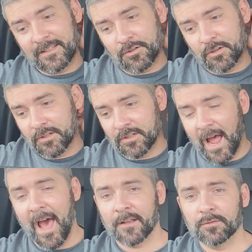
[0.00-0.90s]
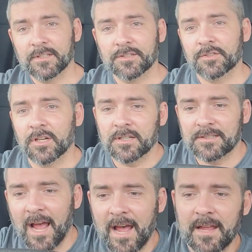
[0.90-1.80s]
You can idle these trucks
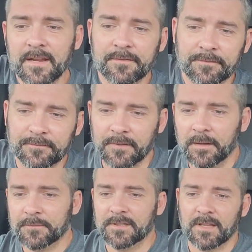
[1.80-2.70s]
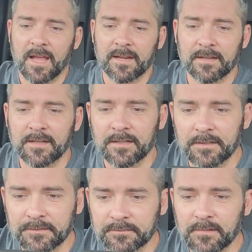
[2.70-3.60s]
high up to like
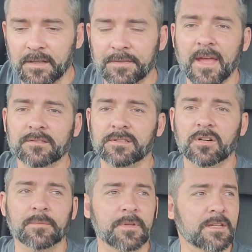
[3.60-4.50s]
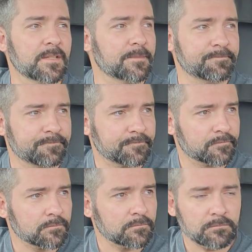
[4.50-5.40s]
1,000 RPM.
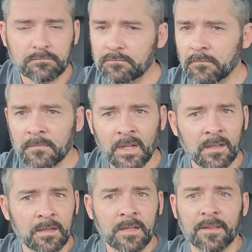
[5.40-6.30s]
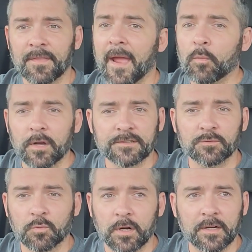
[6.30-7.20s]
That
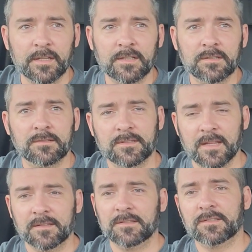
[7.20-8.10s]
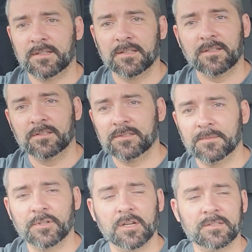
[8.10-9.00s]
wasn't working, because on
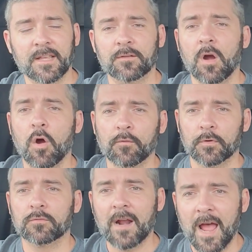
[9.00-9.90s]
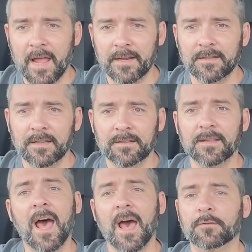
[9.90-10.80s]
some trucks that'll override
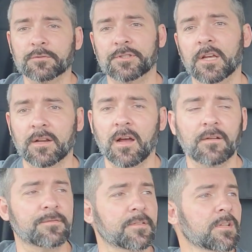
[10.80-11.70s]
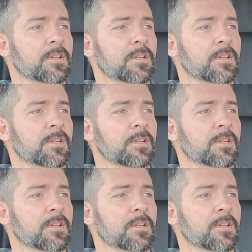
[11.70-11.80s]
the idle shutoff.